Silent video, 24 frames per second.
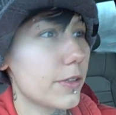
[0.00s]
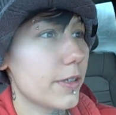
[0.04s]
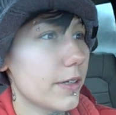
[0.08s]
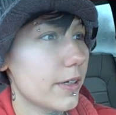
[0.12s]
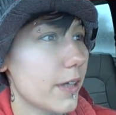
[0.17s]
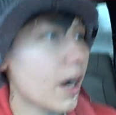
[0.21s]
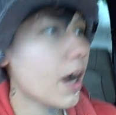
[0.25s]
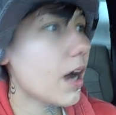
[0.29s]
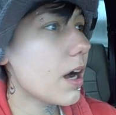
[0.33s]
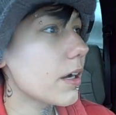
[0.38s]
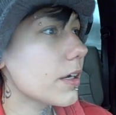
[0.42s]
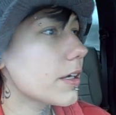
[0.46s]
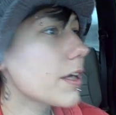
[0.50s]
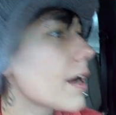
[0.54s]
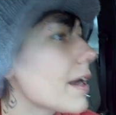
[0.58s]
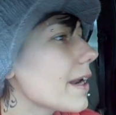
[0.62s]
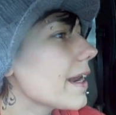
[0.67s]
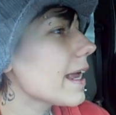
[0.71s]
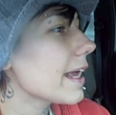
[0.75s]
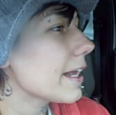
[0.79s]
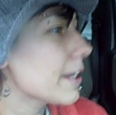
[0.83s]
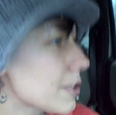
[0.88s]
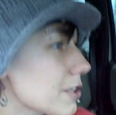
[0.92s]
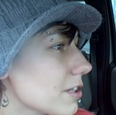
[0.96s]
they're all good
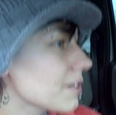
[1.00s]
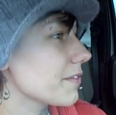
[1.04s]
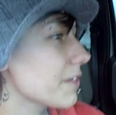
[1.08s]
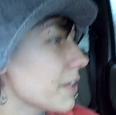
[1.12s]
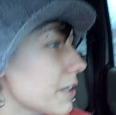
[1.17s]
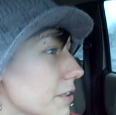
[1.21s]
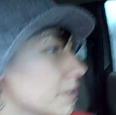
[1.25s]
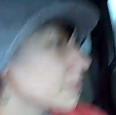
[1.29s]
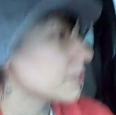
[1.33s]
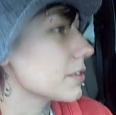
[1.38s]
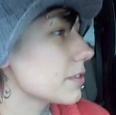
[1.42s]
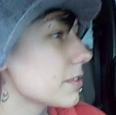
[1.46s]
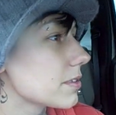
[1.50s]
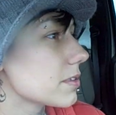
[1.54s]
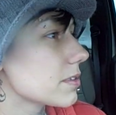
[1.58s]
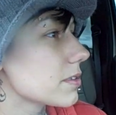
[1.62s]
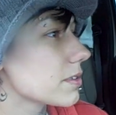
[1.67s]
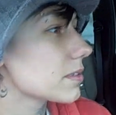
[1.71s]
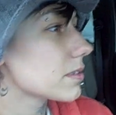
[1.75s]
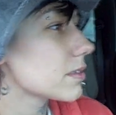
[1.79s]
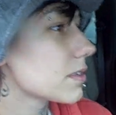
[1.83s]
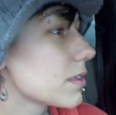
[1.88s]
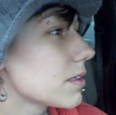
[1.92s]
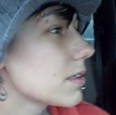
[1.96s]
interviews.
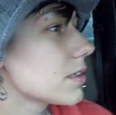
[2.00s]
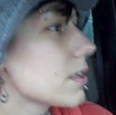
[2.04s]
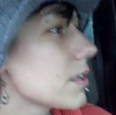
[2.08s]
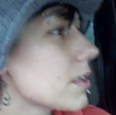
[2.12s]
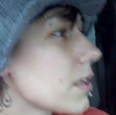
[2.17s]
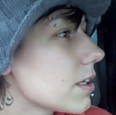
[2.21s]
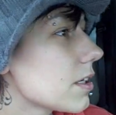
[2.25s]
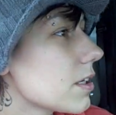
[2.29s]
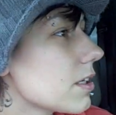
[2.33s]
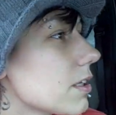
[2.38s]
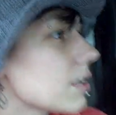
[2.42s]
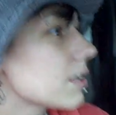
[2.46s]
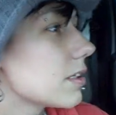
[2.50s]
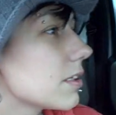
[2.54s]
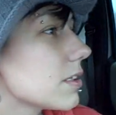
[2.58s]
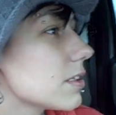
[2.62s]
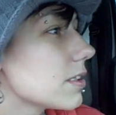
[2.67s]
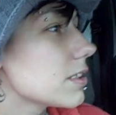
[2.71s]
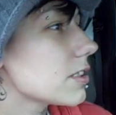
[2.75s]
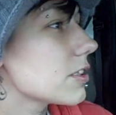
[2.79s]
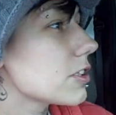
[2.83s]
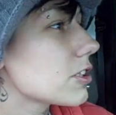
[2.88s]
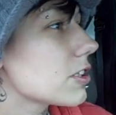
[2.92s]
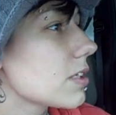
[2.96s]

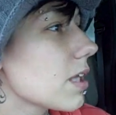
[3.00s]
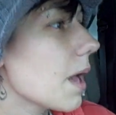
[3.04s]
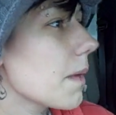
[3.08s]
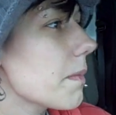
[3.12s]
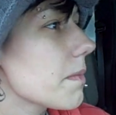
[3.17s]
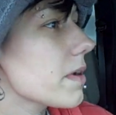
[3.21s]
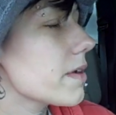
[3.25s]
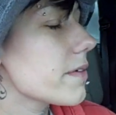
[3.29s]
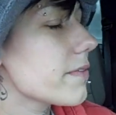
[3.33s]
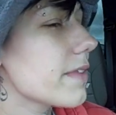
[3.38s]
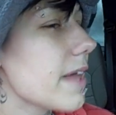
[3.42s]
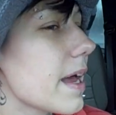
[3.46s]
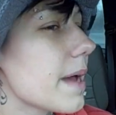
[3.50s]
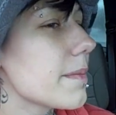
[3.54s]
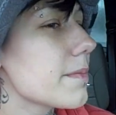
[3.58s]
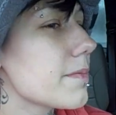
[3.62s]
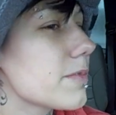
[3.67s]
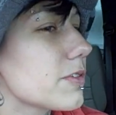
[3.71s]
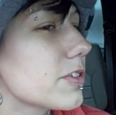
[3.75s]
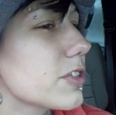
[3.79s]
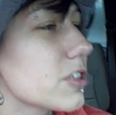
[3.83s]
Yeah. Some was, of them